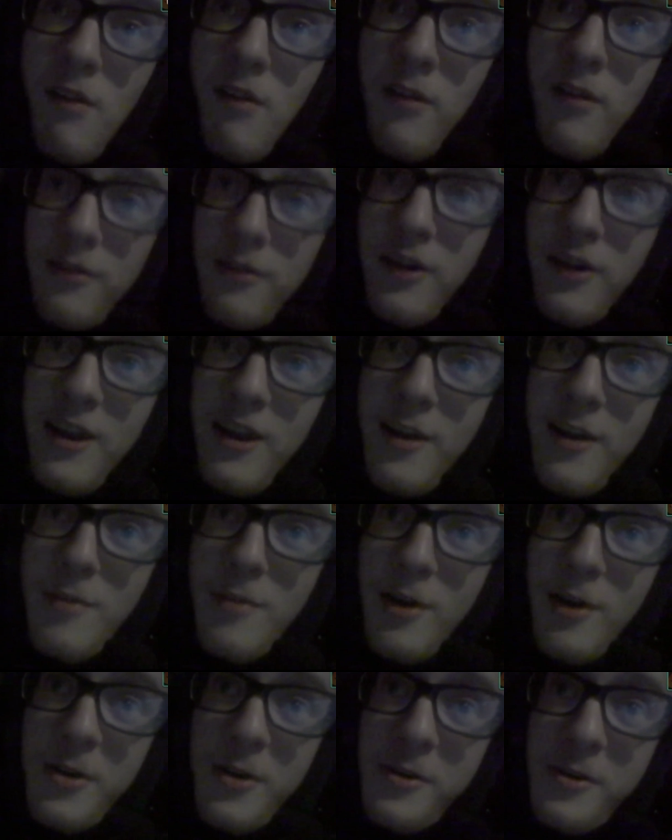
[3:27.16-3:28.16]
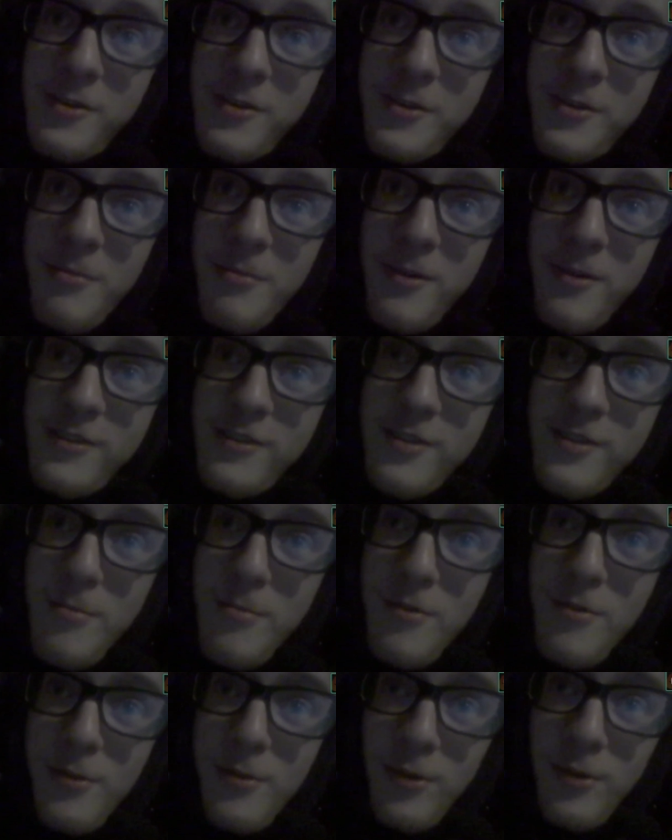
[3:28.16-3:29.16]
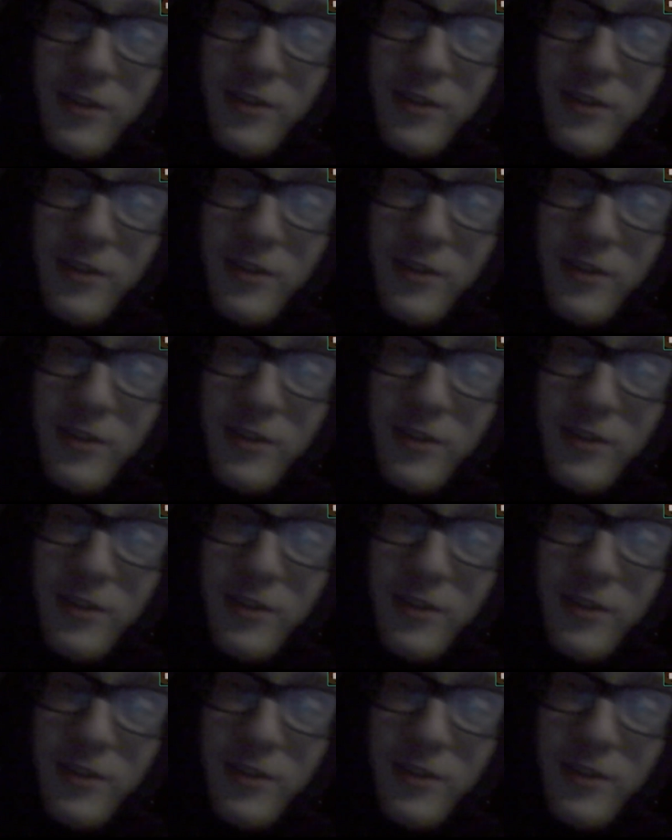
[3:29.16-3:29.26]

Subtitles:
Oh really? I'm not good under pressure, but we'll